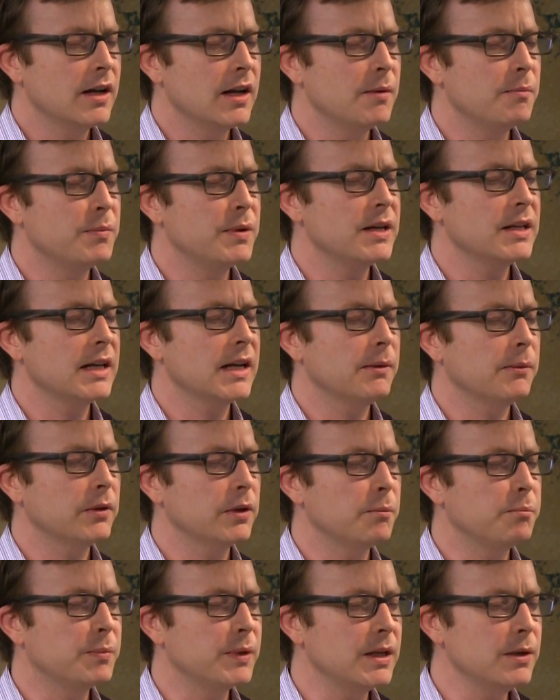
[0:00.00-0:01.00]
and being able
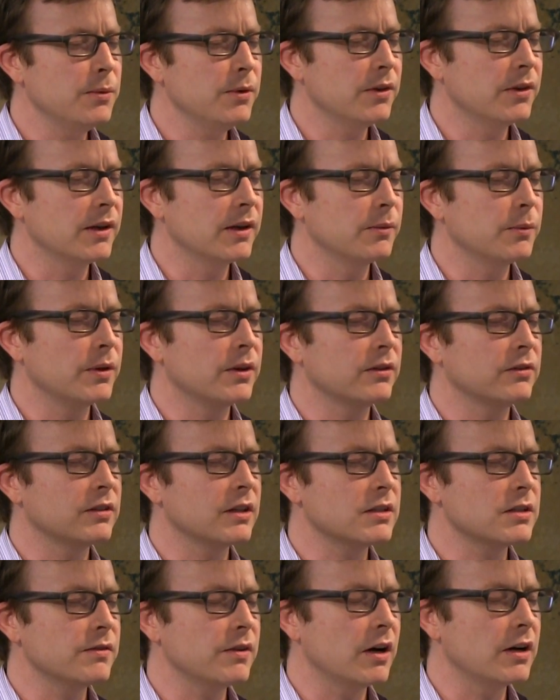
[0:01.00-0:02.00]
to be with it with a sense of